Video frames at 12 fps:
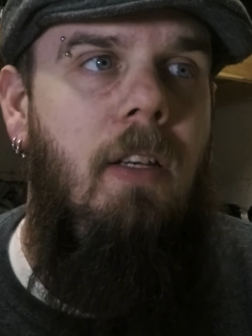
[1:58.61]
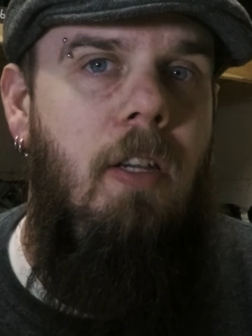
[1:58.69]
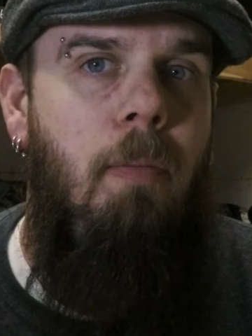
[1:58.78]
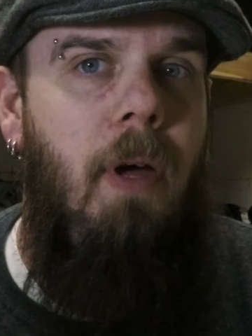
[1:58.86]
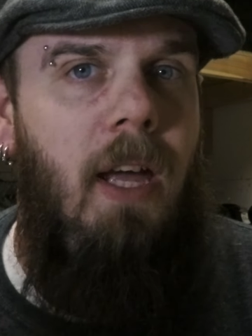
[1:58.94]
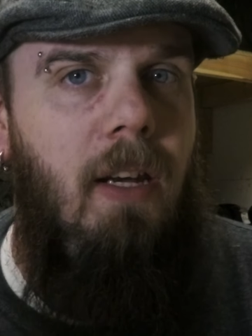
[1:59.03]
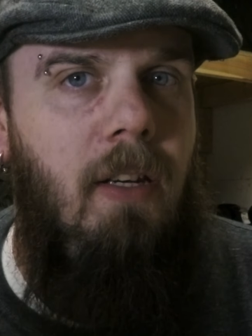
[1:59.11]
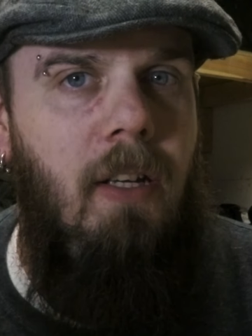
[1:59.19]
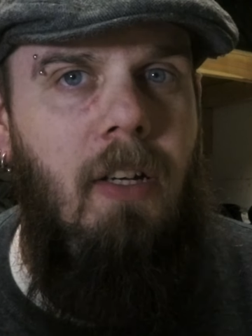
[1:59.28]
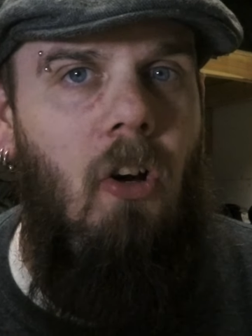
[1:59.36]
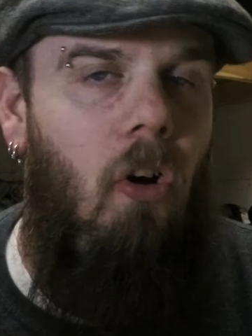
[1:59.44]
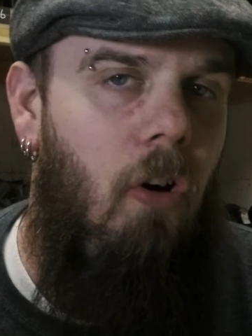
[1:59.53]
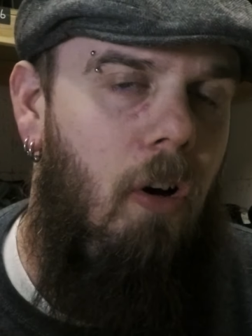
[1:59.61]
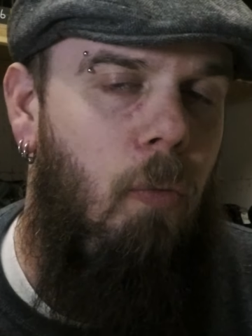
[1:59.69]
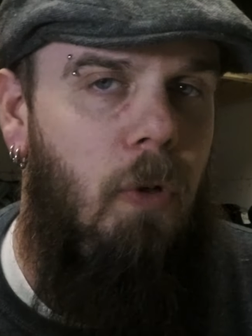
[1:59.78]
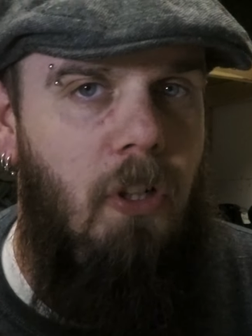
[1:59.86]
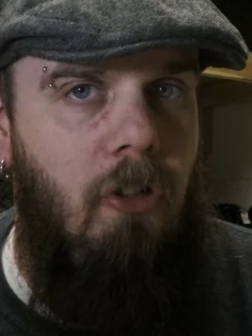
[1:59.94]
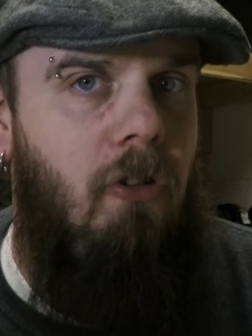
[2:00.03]
depending on
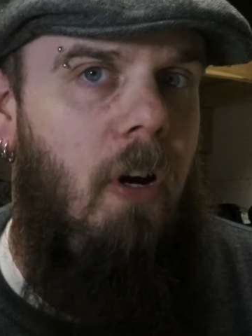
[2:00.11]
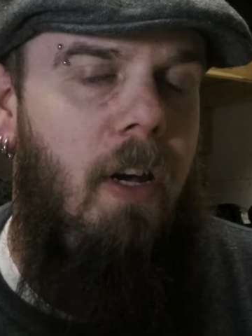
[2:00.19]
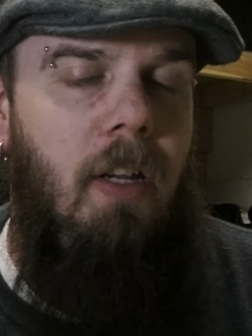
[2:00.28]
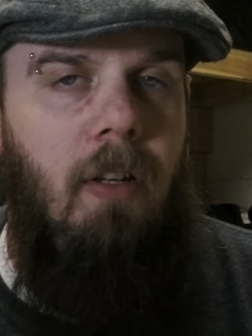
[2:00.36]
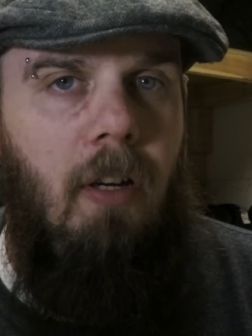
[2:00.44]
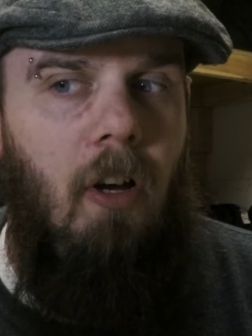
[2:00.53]
what you're trying to